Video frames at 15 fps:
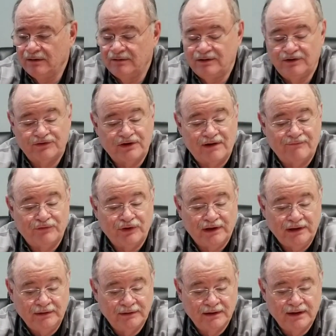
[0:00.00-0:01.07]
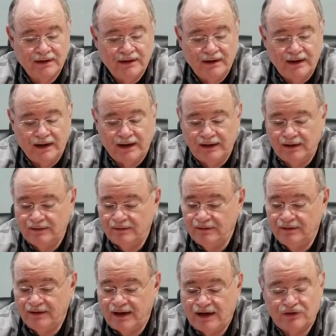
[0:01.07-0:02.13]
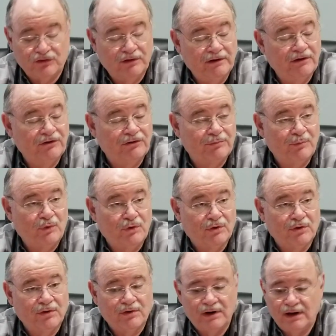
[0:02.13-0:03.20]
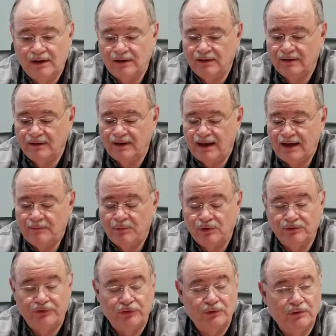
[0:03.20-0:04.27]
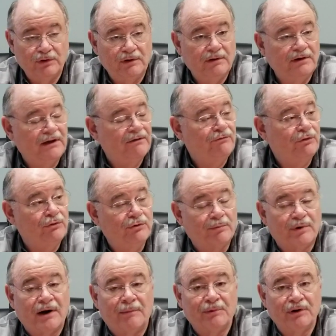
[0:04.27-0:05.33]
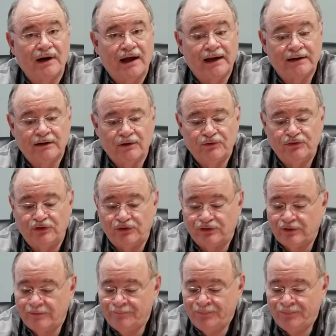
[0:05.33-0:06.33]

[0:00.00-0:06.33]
discomforting, and it actually is more liable to give you the proper diagnosis.